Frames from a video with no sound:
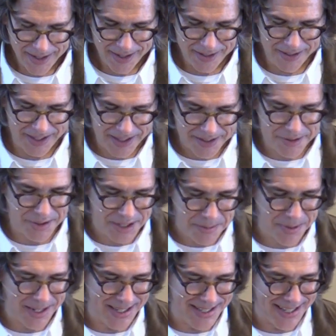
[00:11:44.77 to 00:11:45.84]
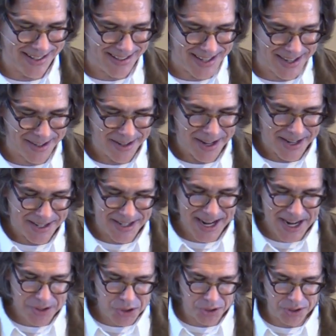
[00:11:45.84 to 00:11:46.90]
Did he see what he did there?
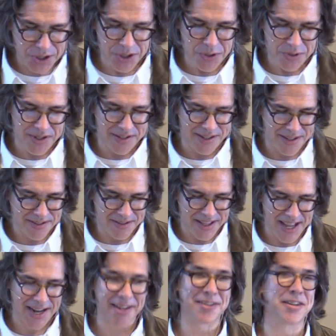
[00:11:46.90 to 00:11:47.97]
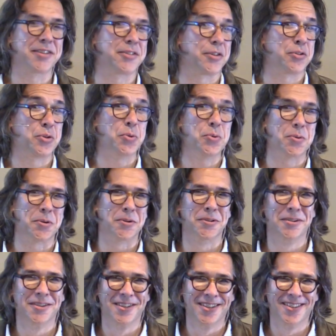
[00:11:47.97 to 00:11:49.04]
Nature uses aesthetics as a tool,
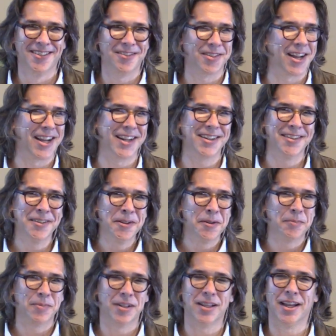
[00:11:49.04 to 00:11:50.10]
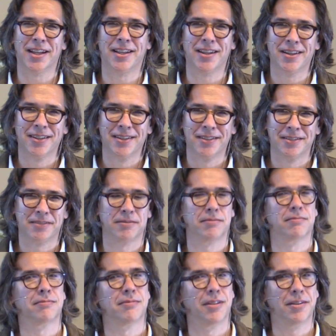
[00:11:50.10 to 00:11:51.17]
right? And you're like,
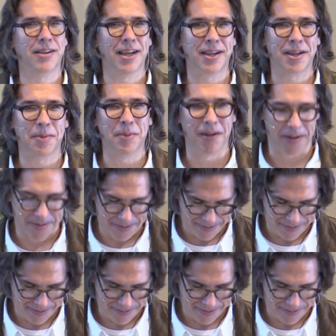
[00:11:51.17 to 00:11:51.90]
okay, come on.